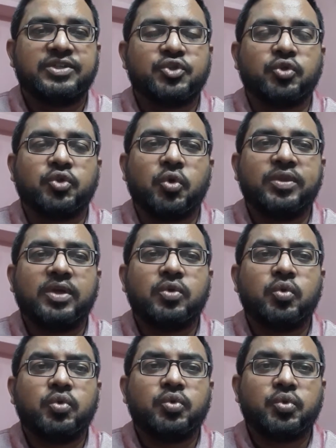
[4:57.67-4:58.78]
So through the
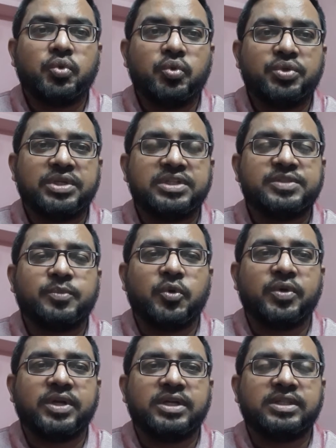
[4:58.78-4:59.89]
GLUT2 transporter,